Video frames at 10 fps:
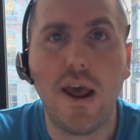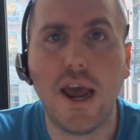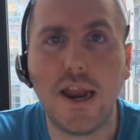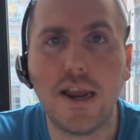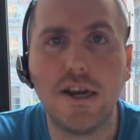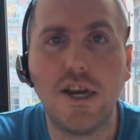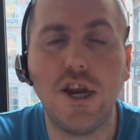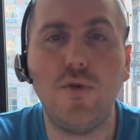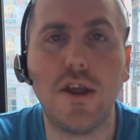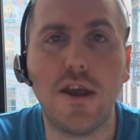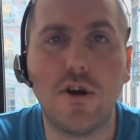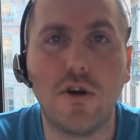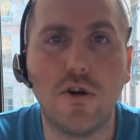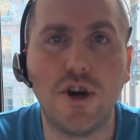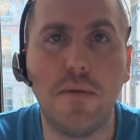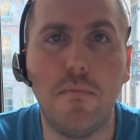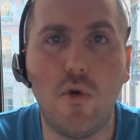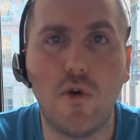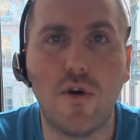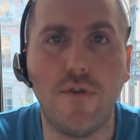and then continually encouraging
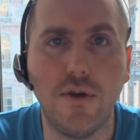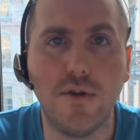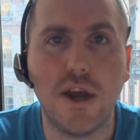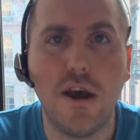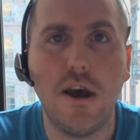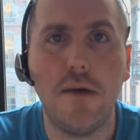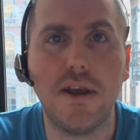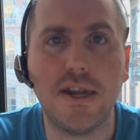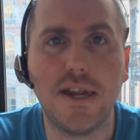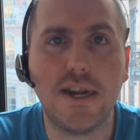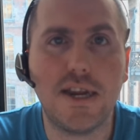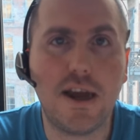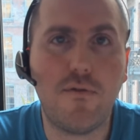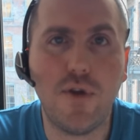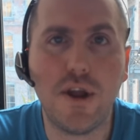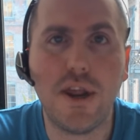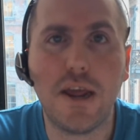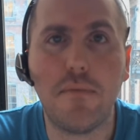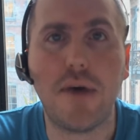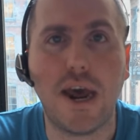more reviews because this stuff really
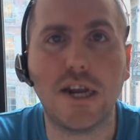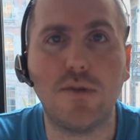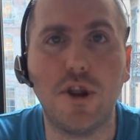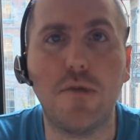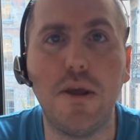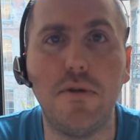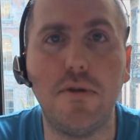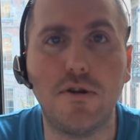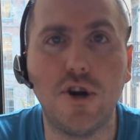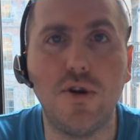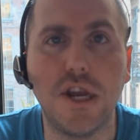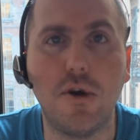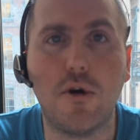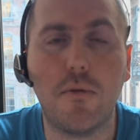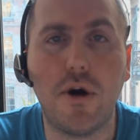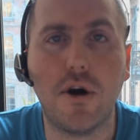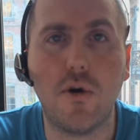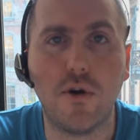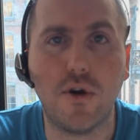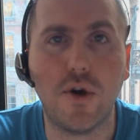impacts whether people are choosing your park
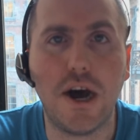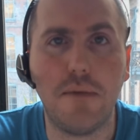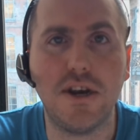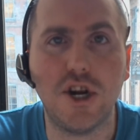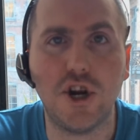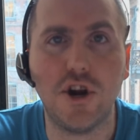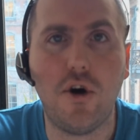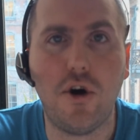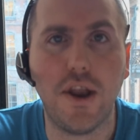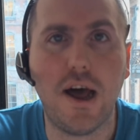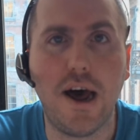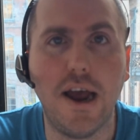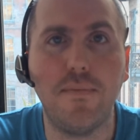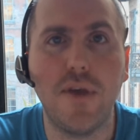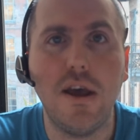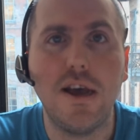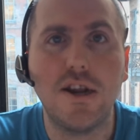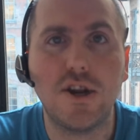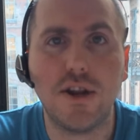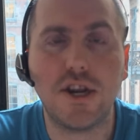or your competition online.
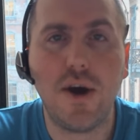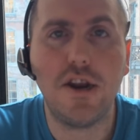So let's go ahead